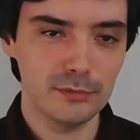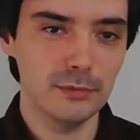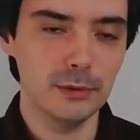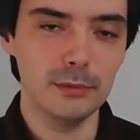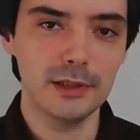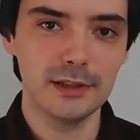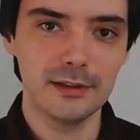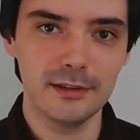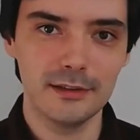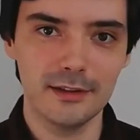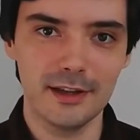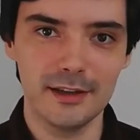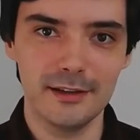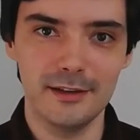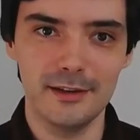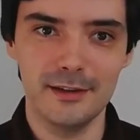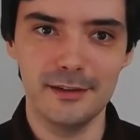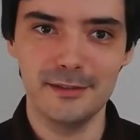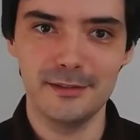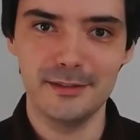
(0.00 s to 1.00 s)
biblical
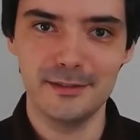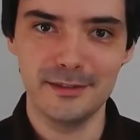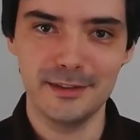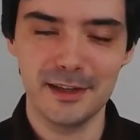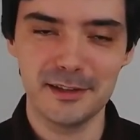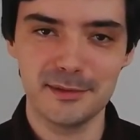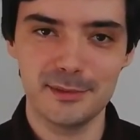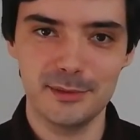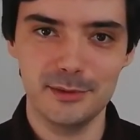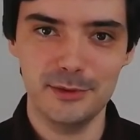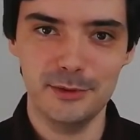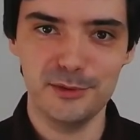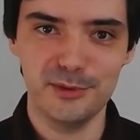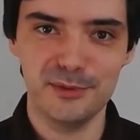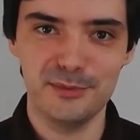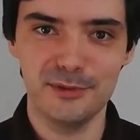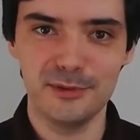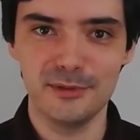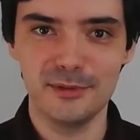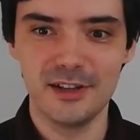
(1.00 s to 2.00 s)
and less
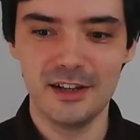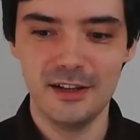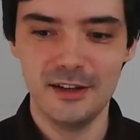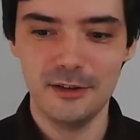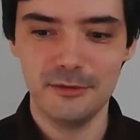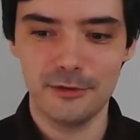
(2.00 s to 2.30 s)
useful